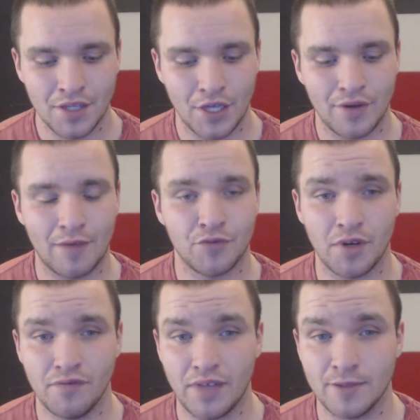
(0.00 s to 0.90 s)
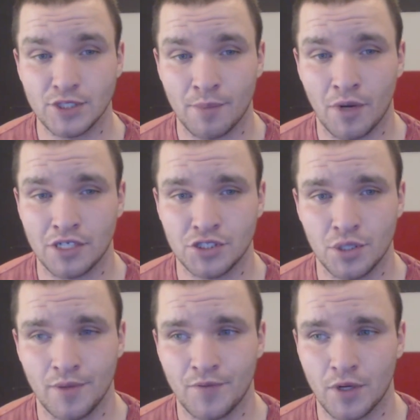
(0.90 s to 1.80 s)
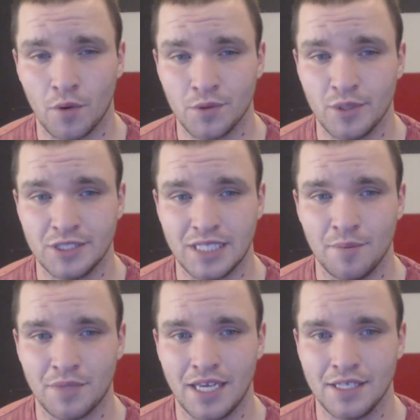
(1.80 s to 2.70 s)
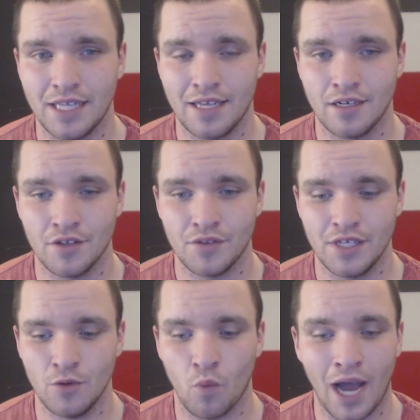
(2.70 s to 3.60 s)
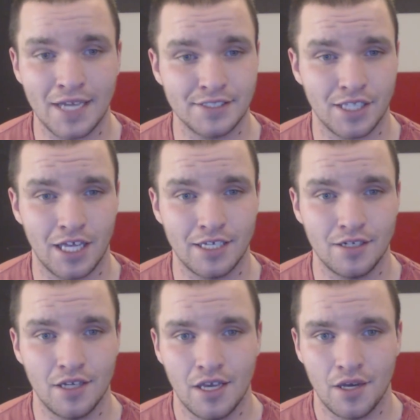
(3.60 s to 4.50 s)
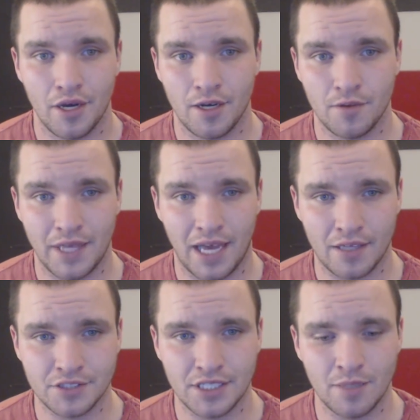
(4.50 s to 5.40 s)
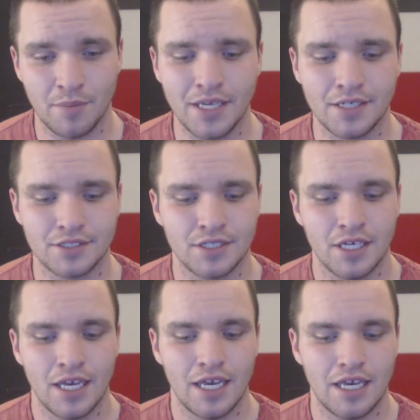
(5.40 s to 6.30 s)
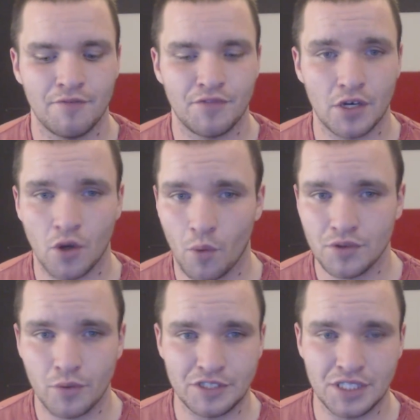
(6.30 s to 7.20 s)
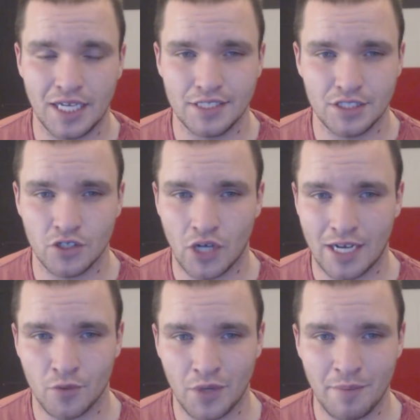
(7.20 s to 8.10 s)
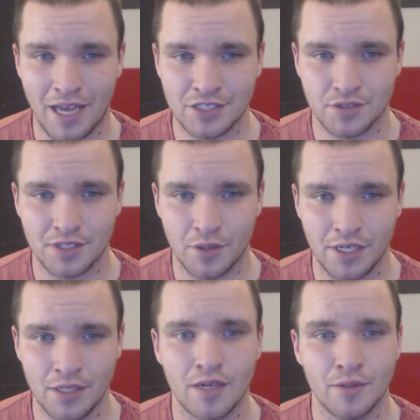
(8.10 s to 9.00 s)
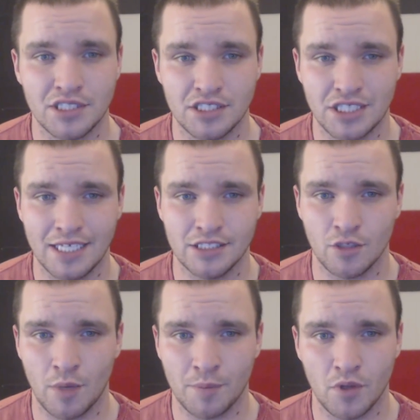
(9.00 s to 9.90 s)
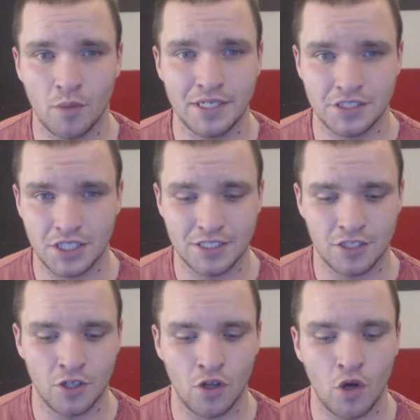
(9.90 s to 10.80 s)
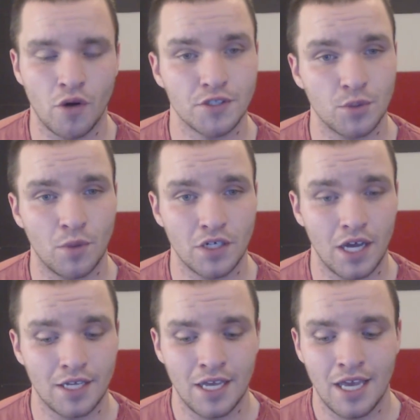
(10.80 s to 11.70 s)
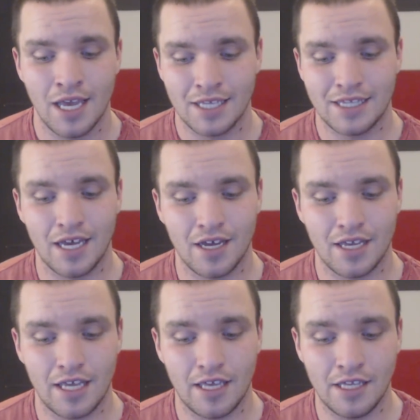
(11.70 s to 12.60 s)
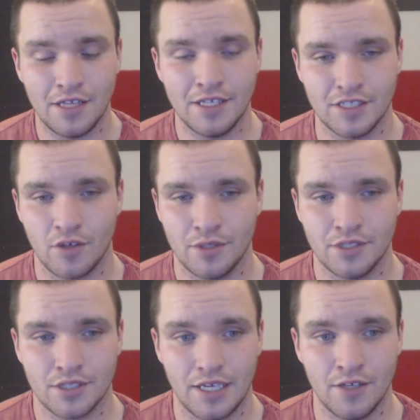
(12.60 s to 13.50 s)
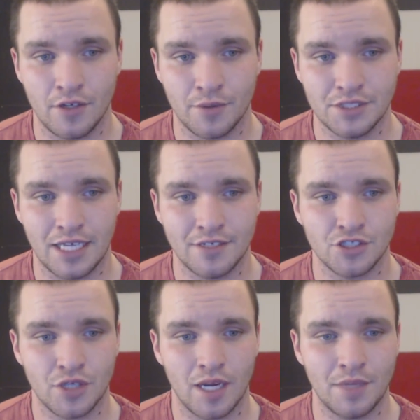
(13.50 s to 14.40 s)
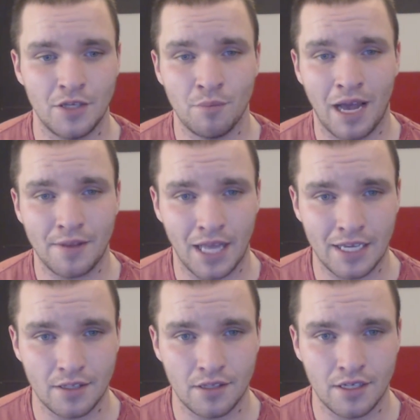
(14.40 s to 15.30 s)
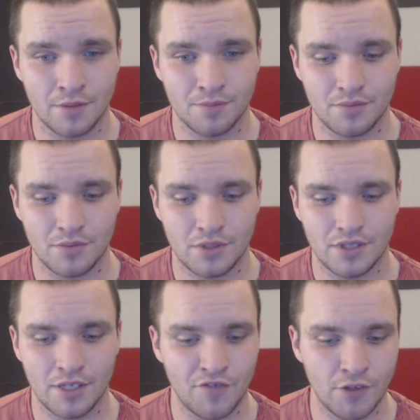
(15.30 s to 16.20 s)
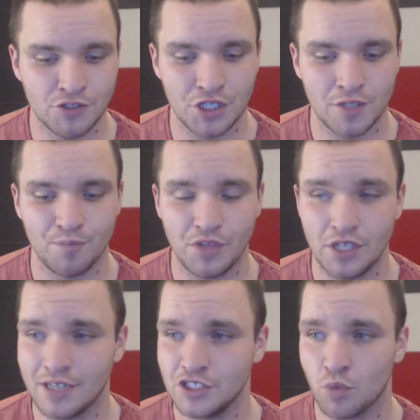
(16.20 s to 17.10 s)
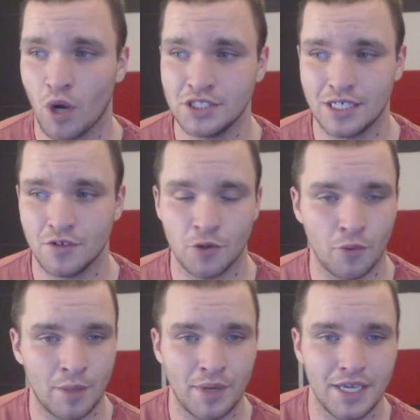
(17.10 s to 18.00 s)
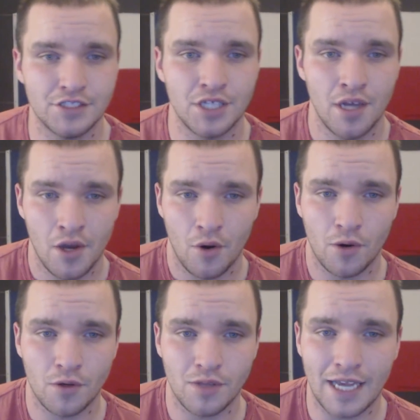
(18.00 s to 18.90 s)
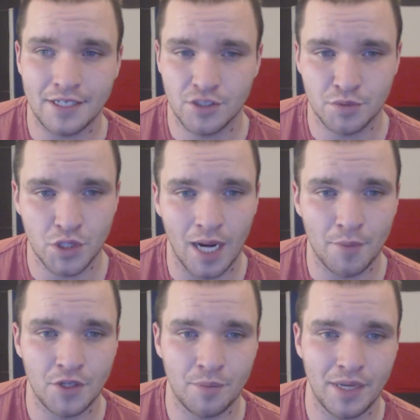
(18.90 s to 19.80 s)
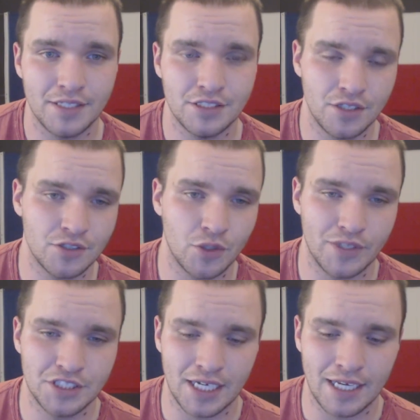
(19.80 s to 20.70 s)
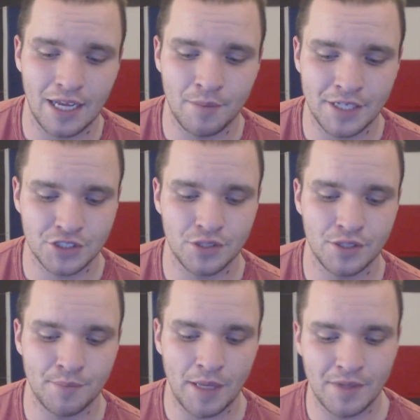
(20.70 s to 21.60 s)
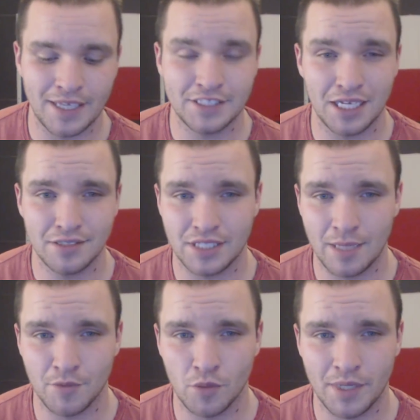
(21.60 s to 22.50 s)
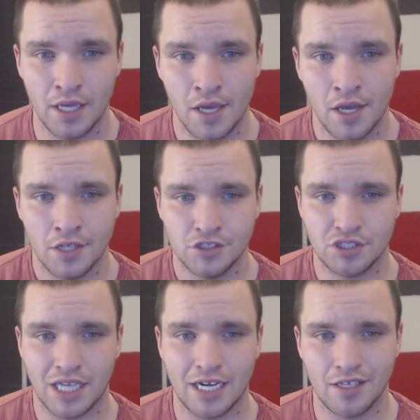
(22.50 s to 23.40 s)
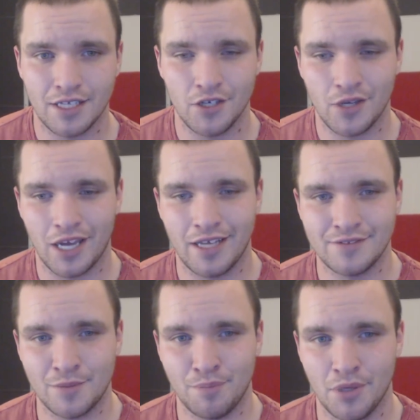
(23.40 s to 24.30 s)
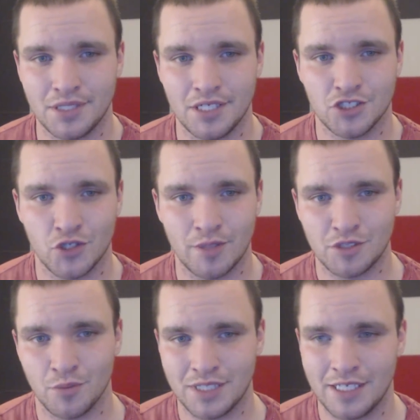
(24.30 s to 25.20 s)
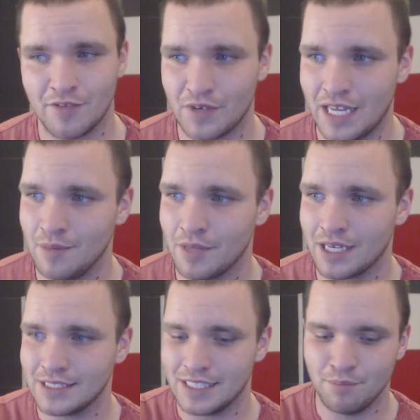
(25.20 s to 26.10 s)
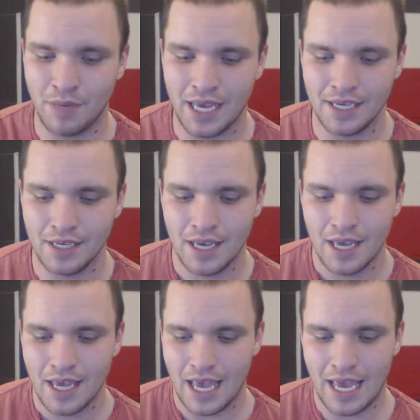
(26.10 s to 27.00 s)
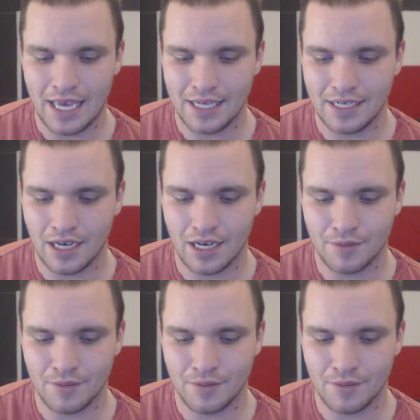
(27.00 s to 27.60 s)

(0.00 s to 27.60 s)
They only have 3 flavors. I'm not sure if they're going through the same thing that the Wise line, the Halcyon makes. If they're going through the change and they're kind of remastering their e-liquids and changing them up a little bit and changing the logos and whatnot, that any of these e-liquids that I described that you might like in the future, I just watch it on their webpage or like and subscribe on their page, and you can totally check it out and make sure maybe they change the name a little bit. Just kind of like you kind of have to put the description with a different name, like I said, Bay and